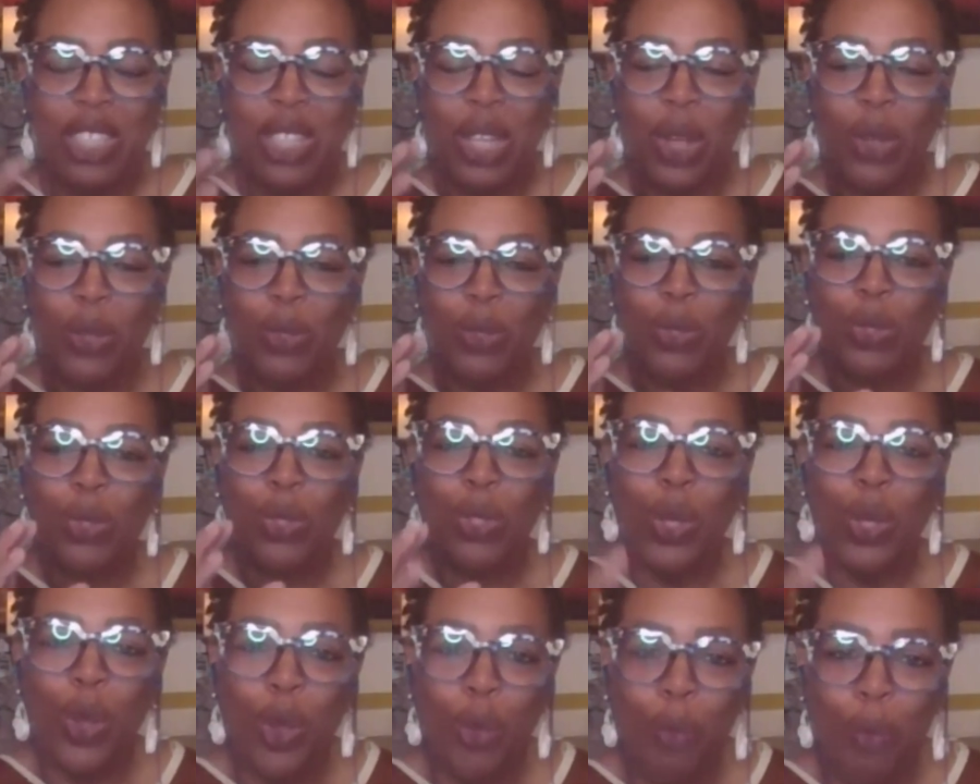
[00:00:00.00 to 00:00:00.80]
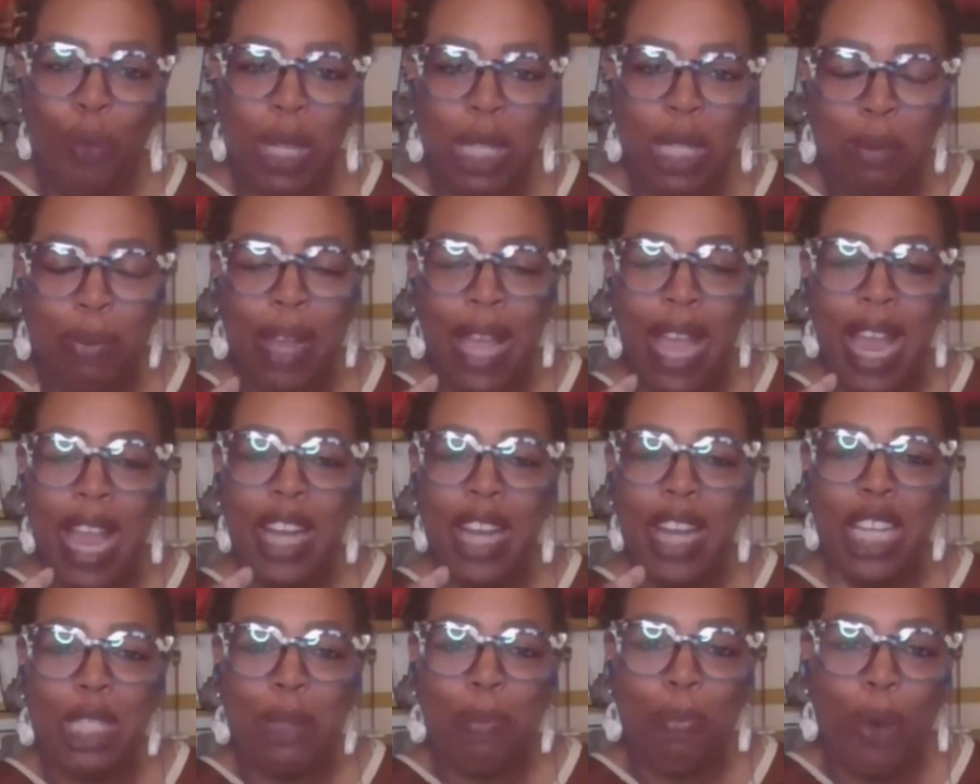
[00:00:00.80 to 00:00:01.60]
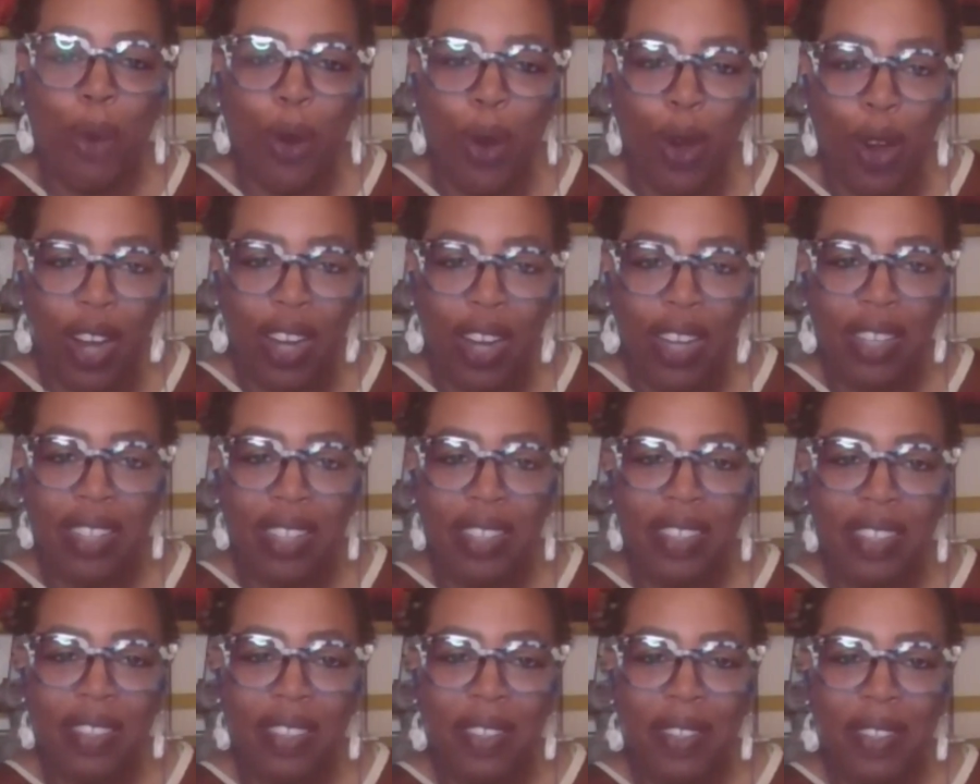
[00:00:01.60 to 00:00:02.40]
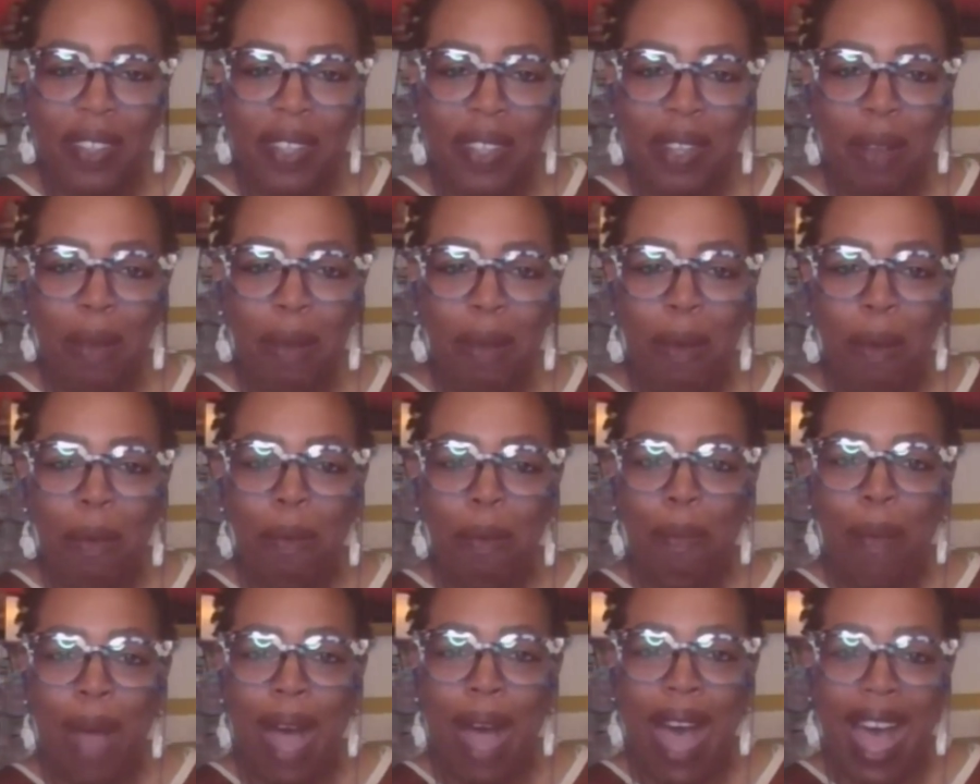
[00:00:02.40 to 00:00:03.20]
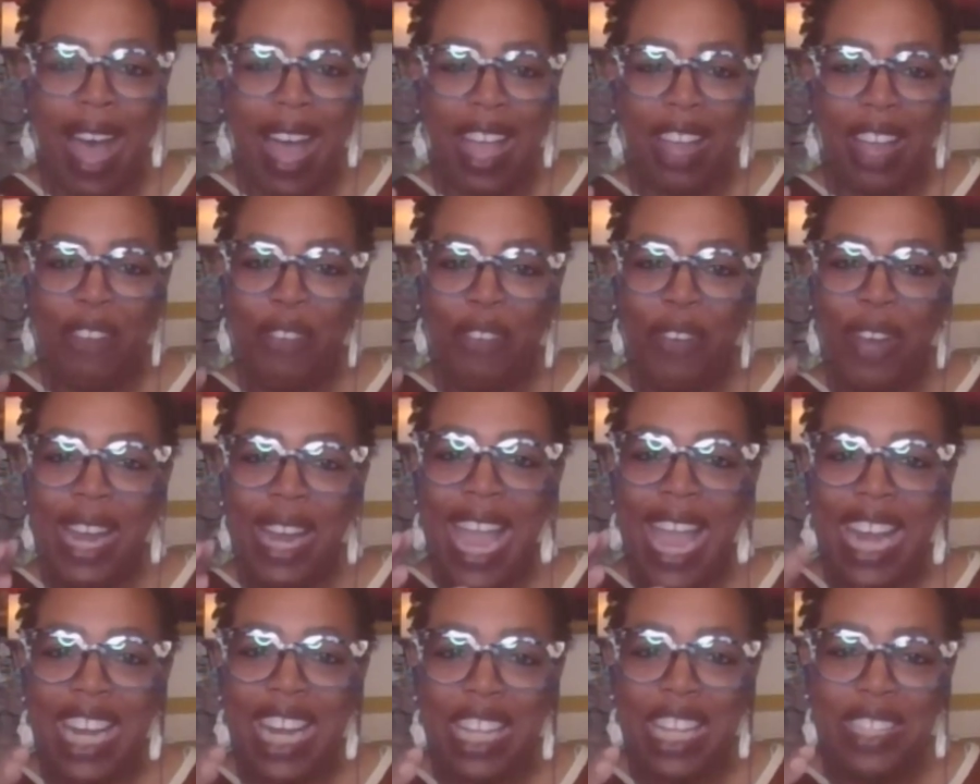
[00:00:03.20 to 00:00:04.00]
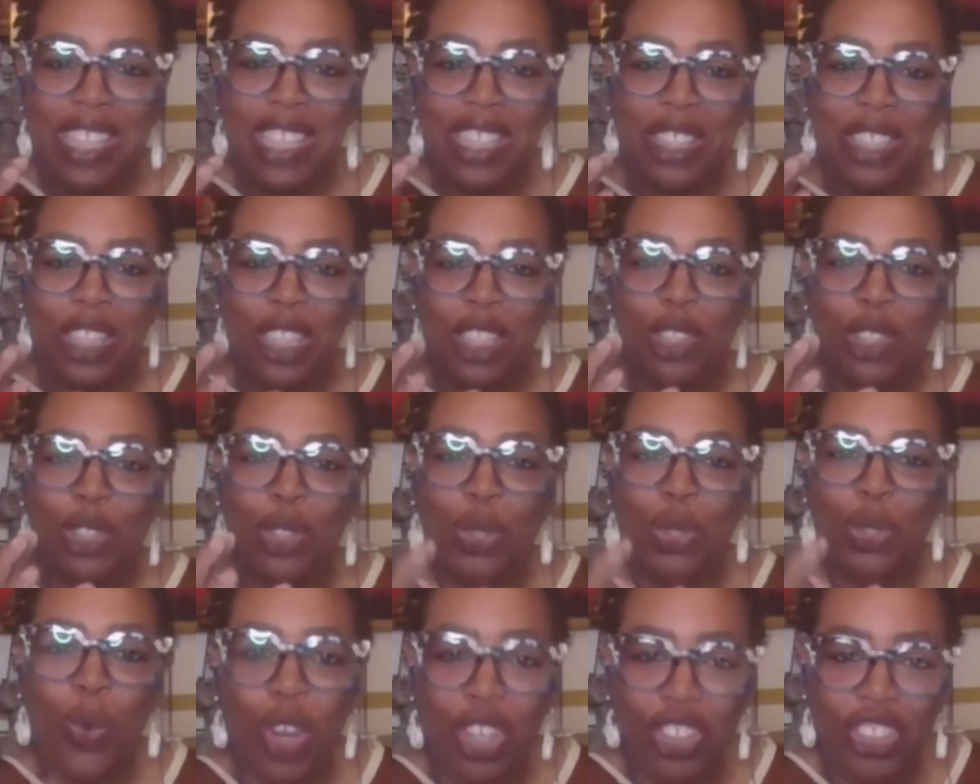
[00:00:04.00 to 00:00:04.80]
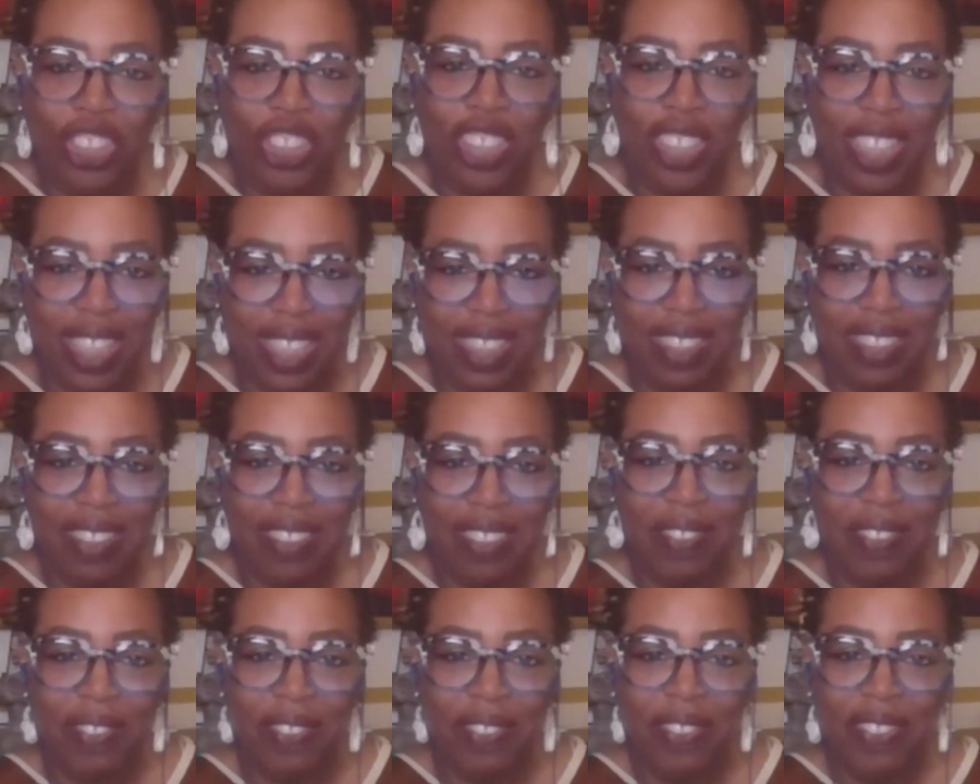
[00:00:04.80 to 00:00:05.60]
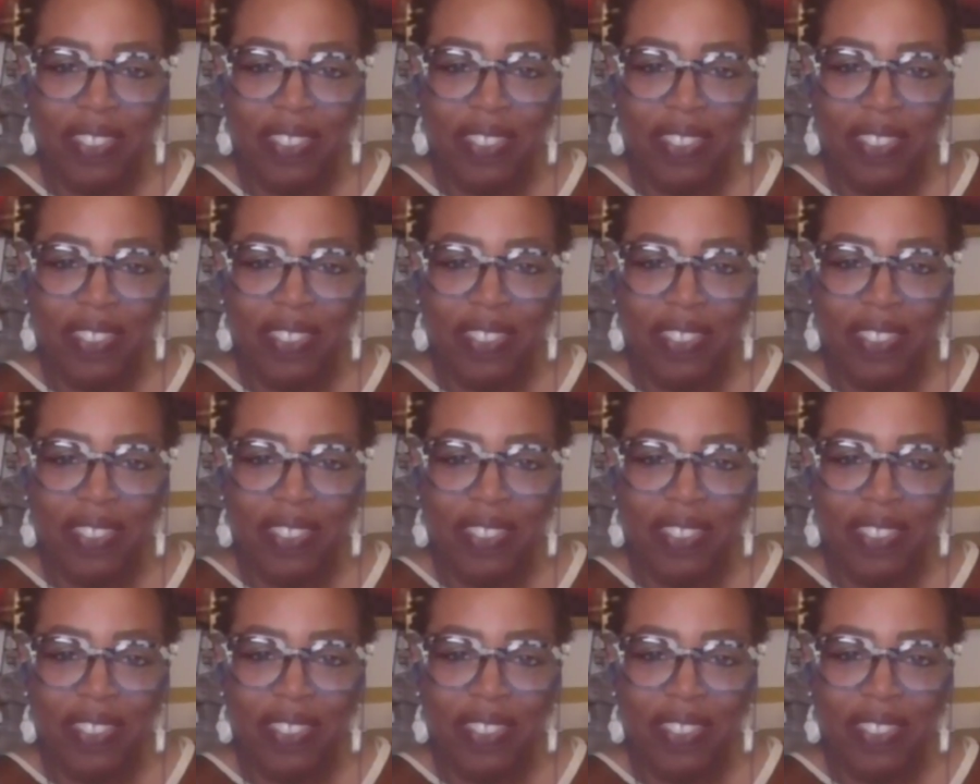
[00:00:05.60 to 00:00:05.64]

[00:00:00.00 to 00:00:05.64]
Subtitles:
And so Zoom is playing its part by creating this distortion